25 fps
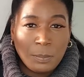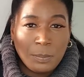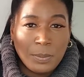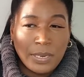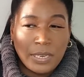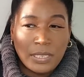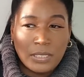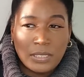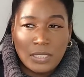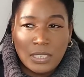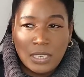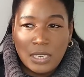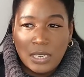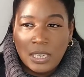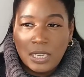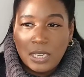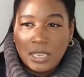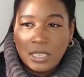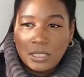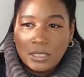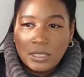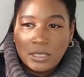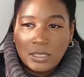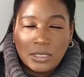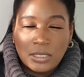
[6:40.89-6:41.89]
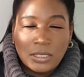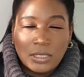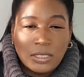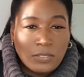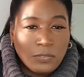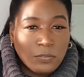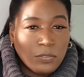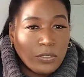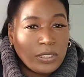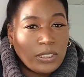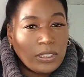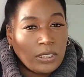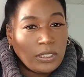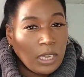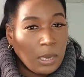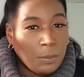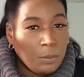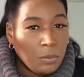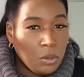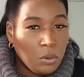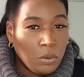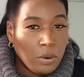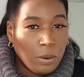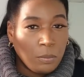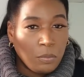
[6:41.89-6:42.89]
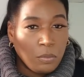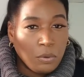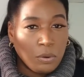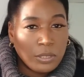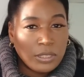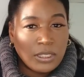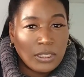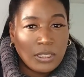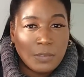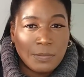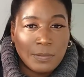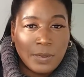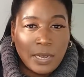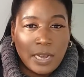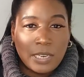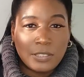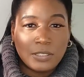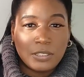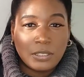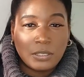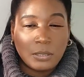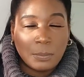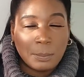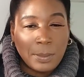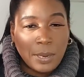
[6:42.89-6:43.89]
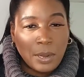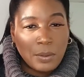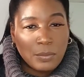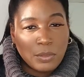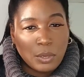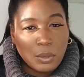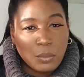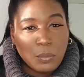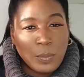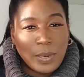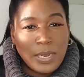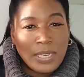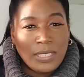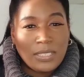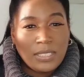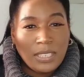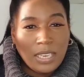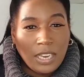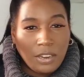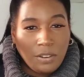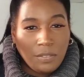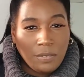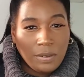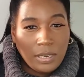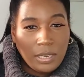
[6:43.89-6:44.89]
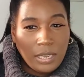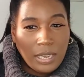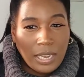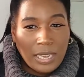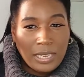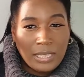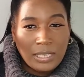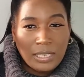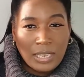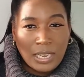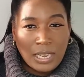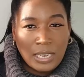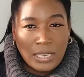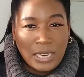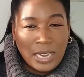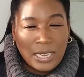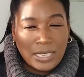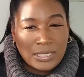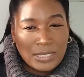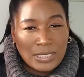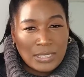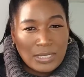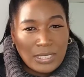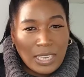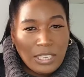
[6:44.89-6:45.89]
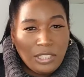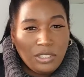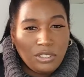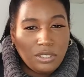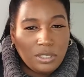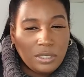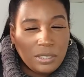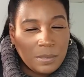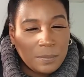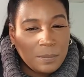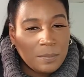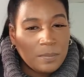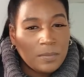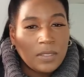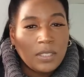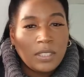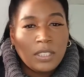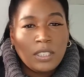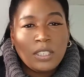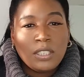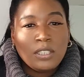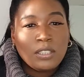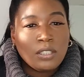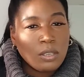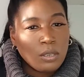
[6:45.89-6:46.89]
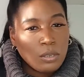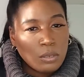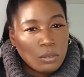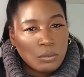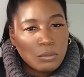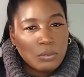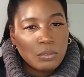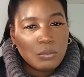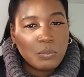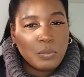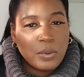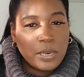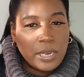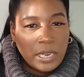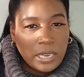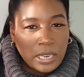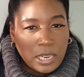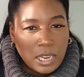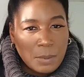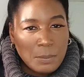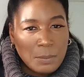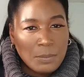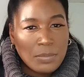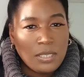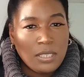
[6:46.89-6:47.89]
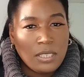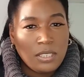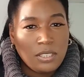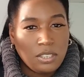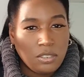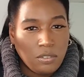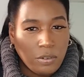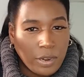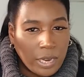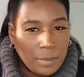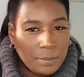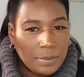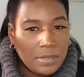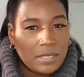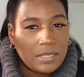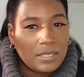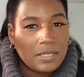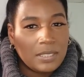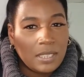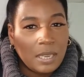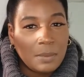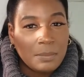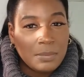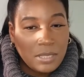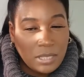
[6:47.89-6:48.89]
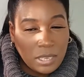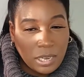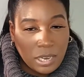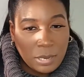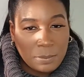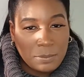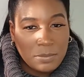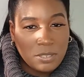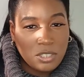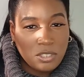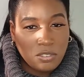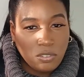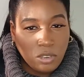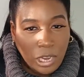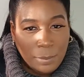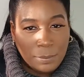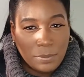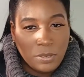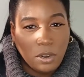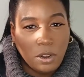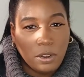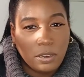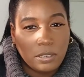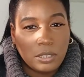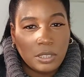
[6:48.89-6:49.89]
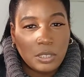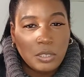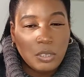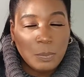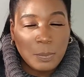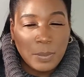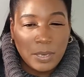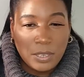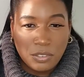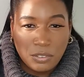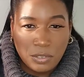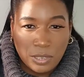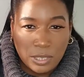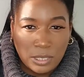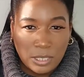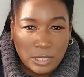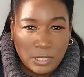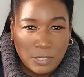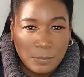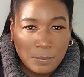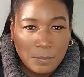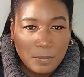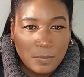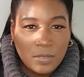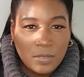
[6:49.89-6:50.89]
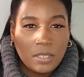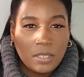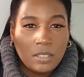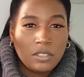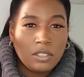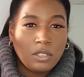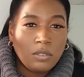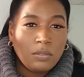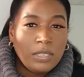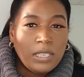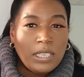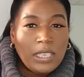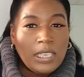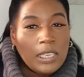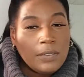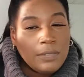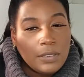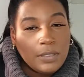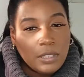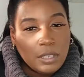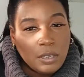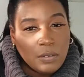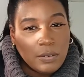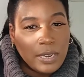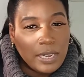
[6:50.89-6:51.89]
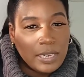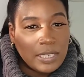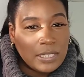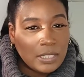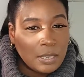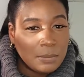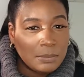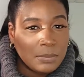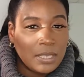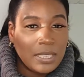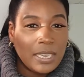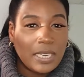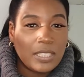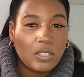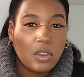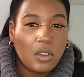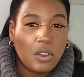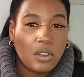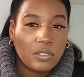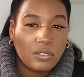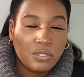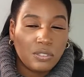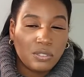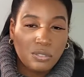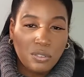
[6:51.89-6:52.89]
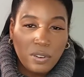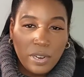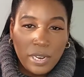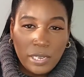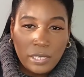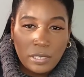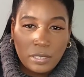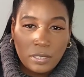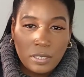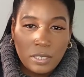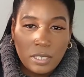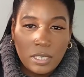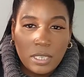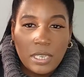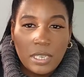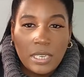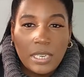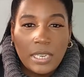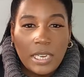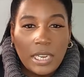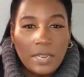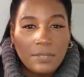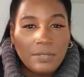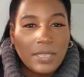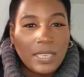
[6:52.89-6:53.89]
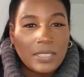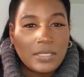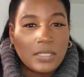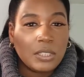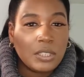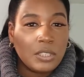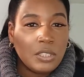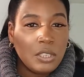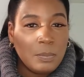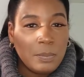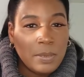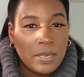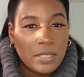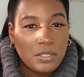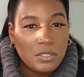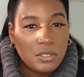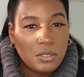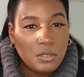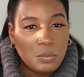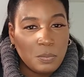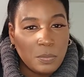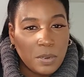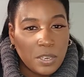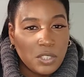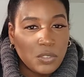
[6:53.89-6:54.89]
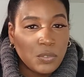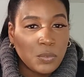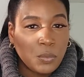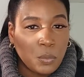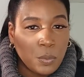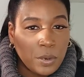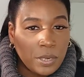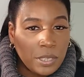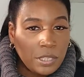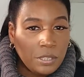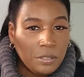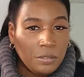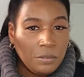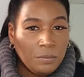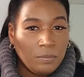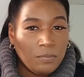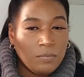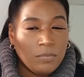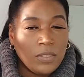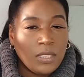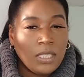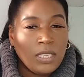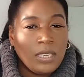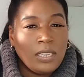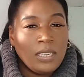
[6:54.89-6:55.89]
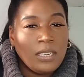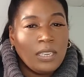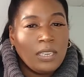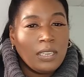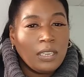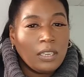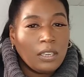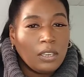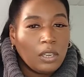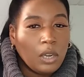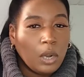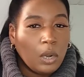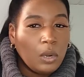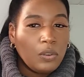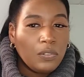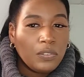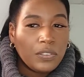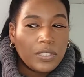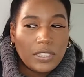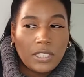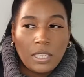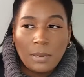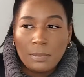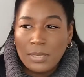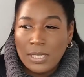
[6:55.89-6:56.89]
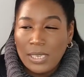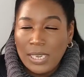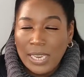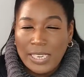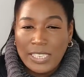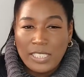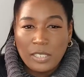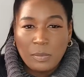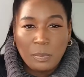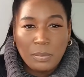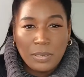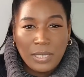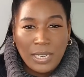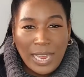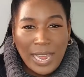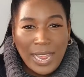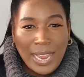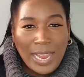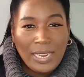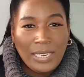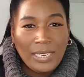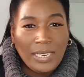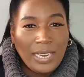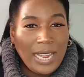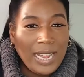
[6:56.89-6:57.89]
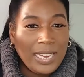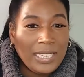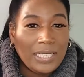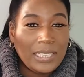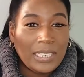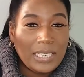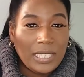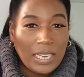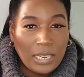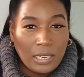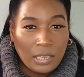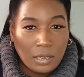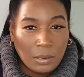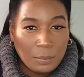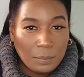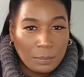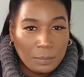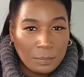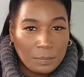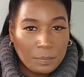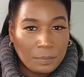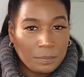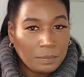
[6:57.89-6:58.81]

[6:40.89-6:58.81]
But for some who are more self-conscious about their waist area, it can extend. So when it comes to stripes, sometimes stripes are a little bit tricky. So even though that is something that's on trend, if that's a little bit too much for you, go for something that is plaid and gingham.